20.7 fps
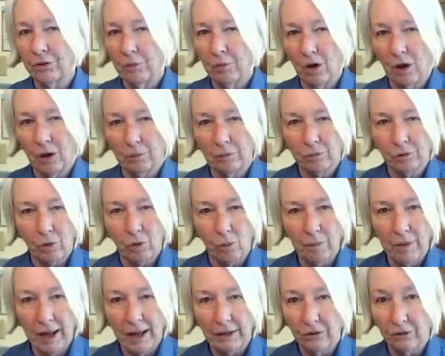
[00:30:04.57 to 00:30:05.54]
put them on
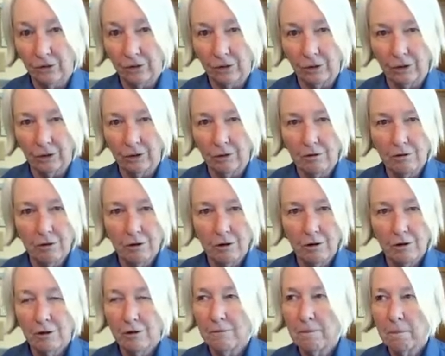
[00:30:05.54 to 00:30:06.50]
probation,
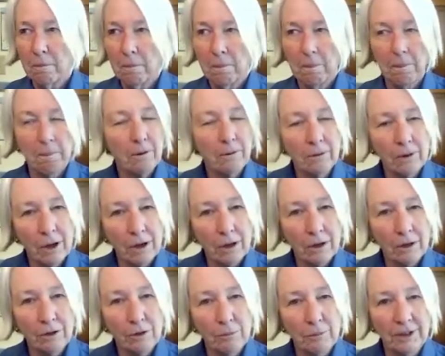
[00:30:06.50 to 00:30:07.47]
they're
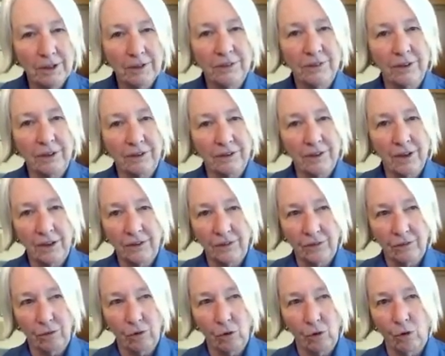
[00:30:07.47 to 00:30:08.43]
not going to be
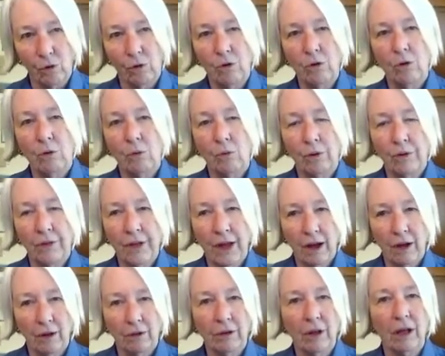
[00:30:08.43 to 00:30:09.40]
successful
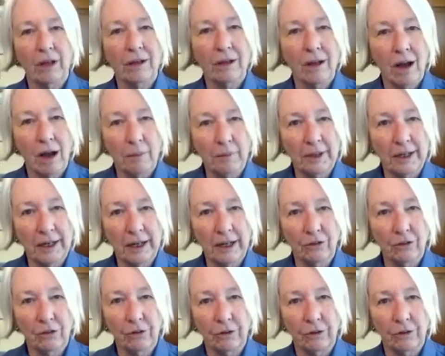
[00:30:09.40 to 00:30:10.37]
without
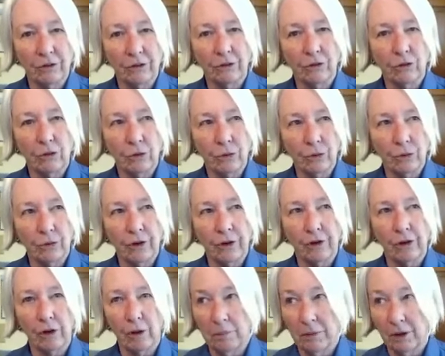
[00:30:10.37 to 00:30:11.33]
accommodations to
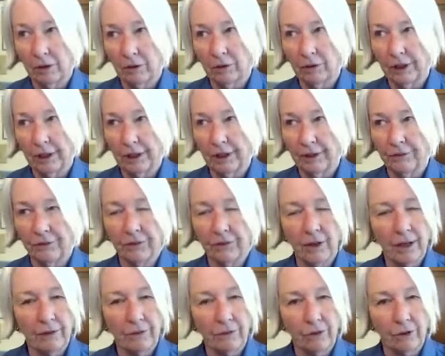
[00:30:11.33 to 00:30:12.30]
their
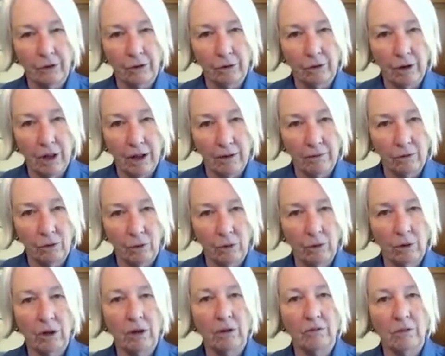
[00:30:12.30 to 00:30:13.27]
abilities and their
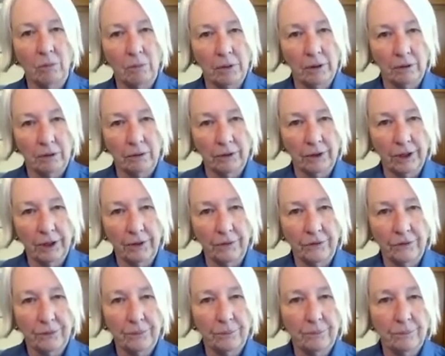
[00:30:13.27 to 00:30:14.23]
level of
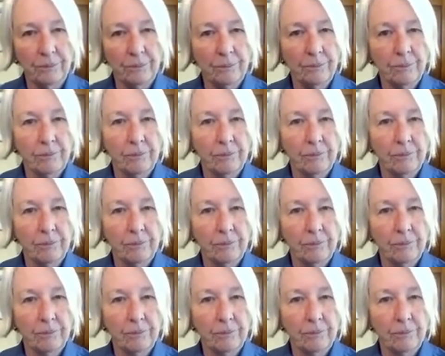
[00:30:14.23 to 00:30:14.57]
abilities.